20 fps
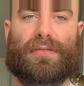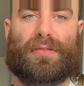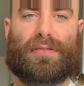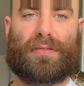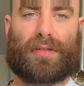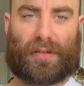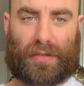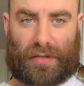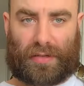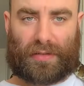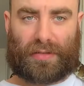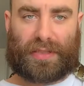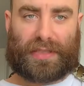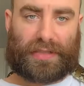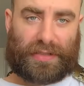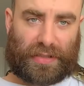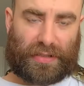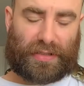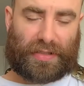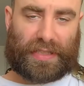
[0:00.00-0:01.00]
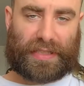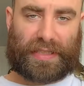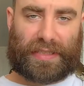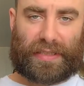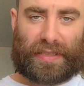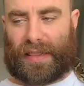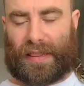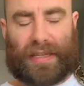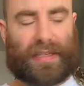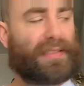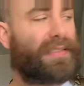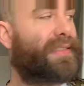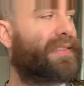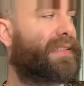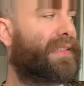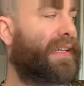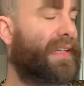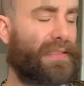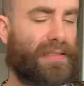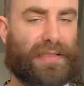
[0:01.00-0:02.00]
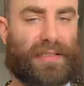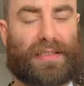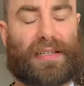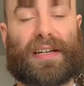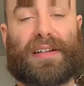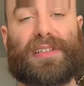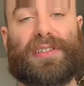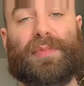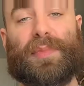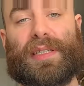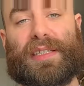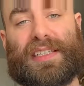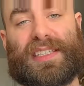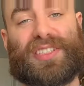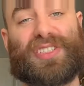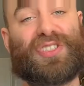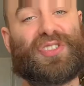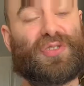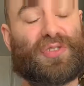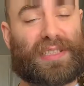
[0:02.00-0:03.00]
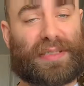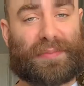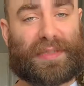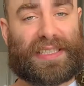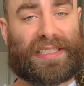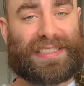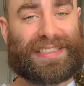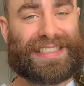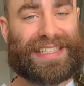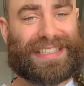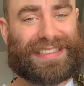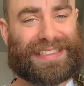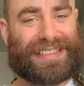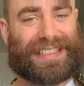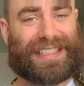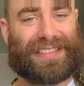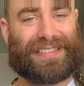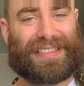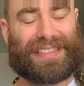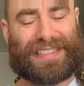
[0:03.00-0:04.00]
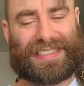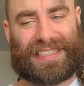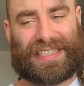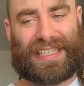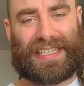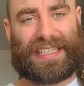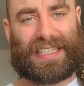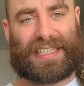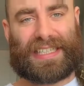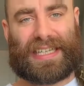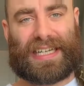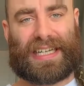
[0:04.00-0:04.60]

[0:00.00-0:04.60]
all eternity. This has turned out to be an extremely sedentary snake.